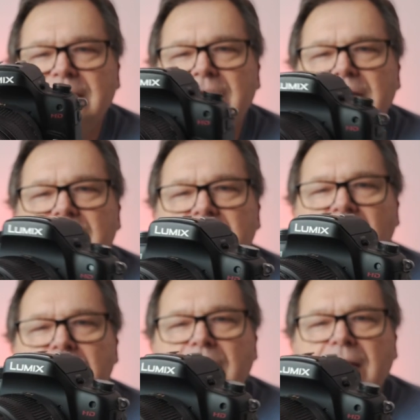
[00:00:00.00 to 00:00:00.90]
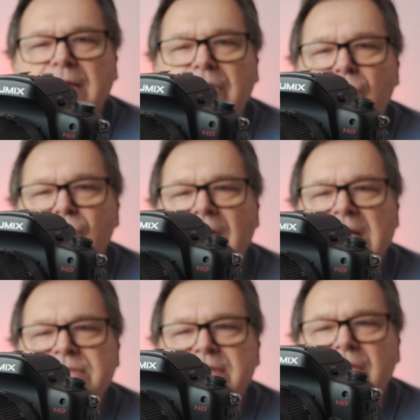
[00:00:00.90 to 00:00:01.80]
It came out in
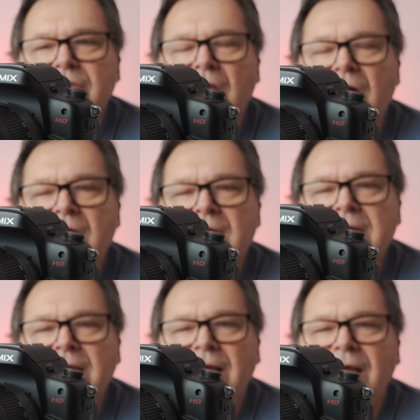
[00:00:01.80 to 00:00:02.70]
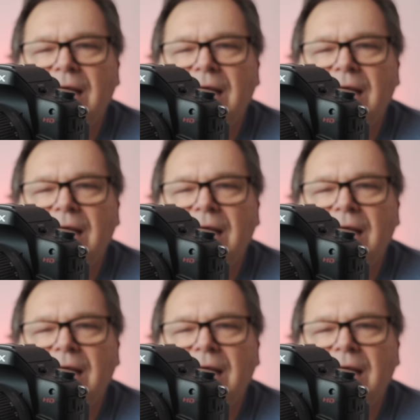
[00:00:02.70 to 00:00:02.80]
2009,